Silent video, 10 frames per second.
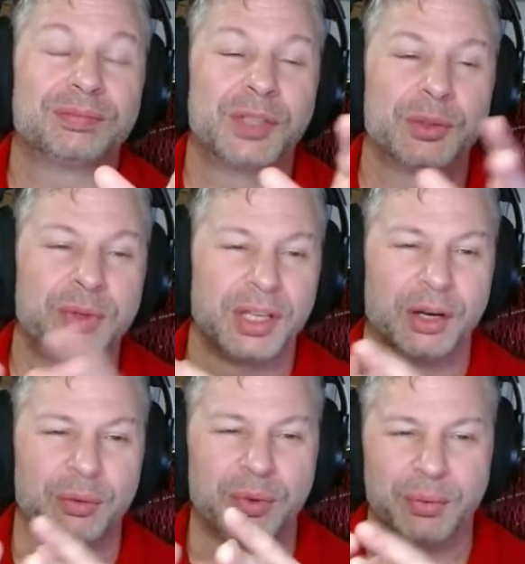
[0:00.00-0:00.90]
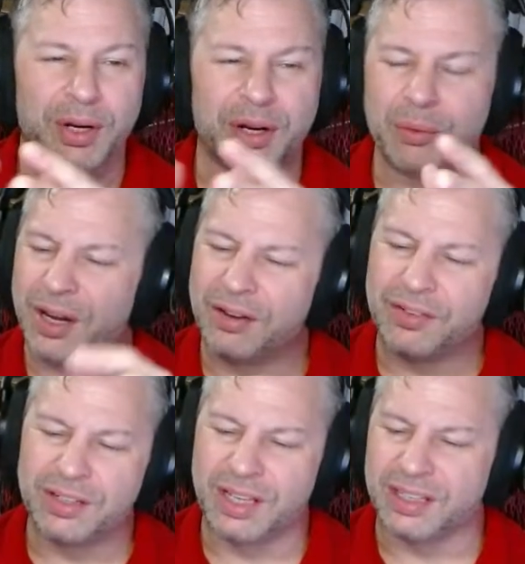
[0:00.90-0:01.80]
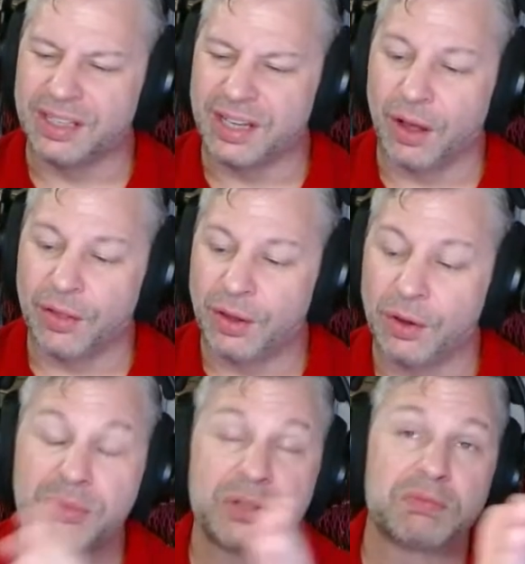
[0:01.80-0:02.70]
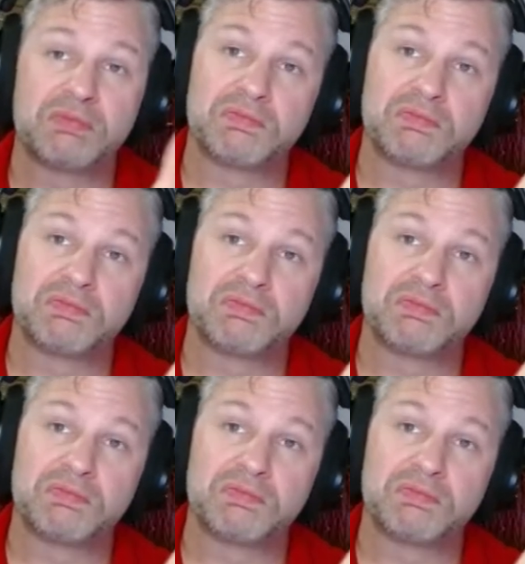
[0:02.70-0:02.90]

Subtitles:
So we covered all the homes,